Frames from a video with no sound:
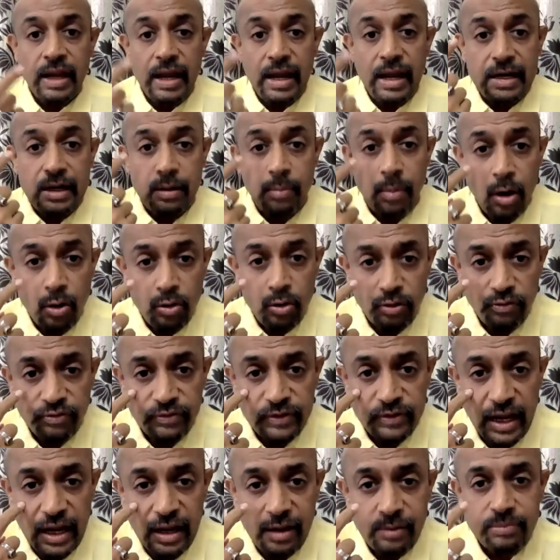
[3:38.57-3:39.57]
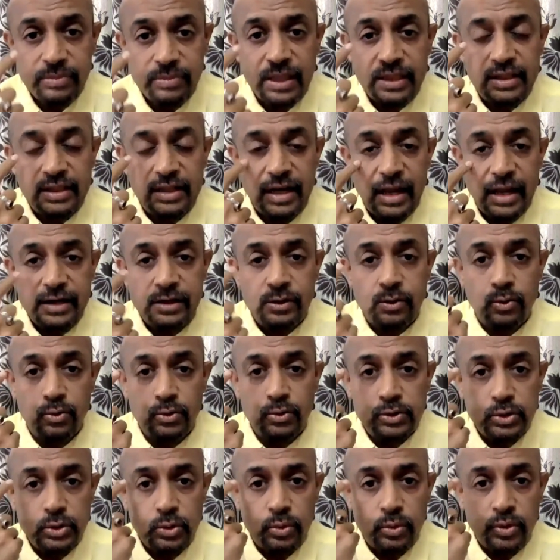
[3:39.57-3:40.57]
and amount of time that the light
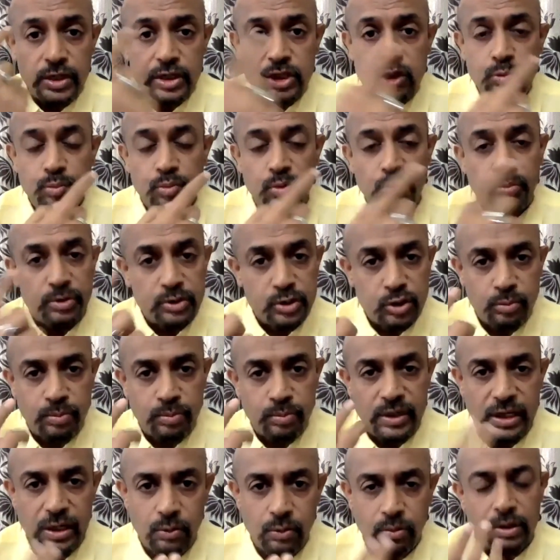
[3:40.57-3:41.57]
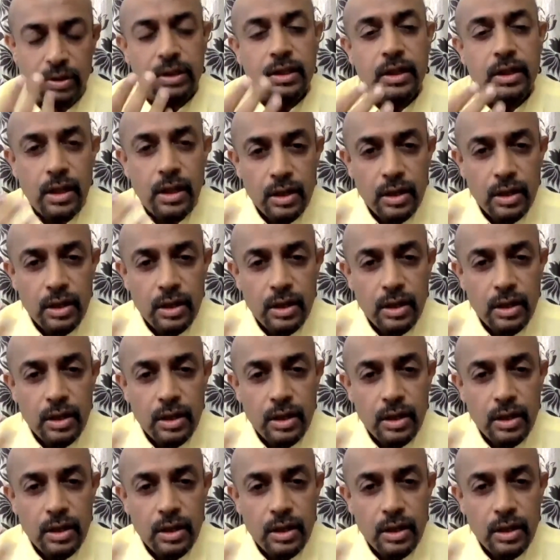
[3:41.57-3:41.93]
goes through each pupil should be equal.